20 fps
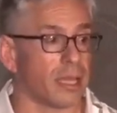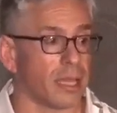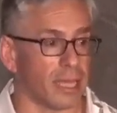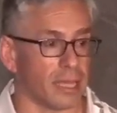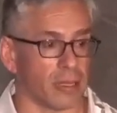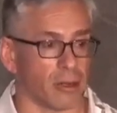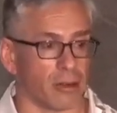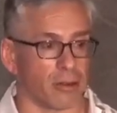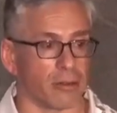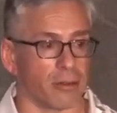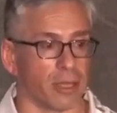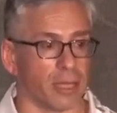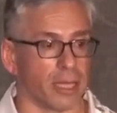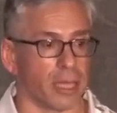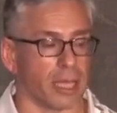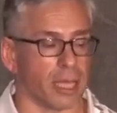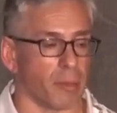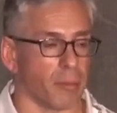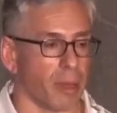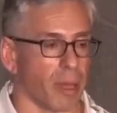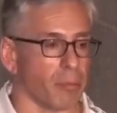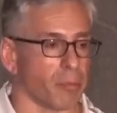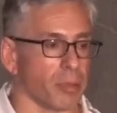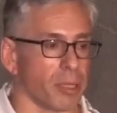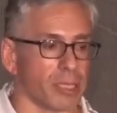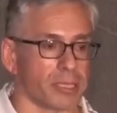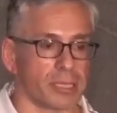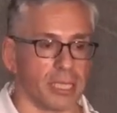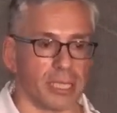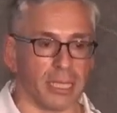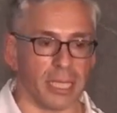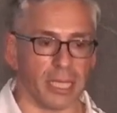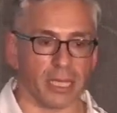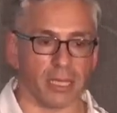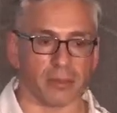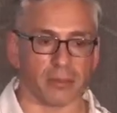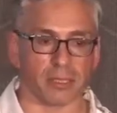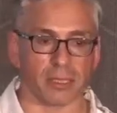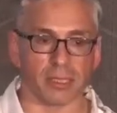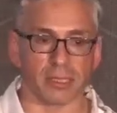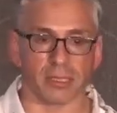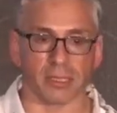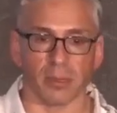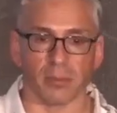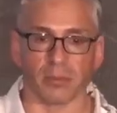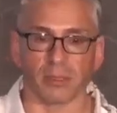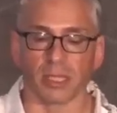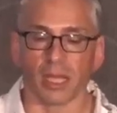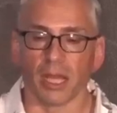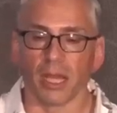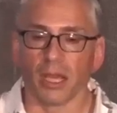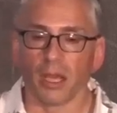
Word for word: in our thinking about blockchain ecosystems.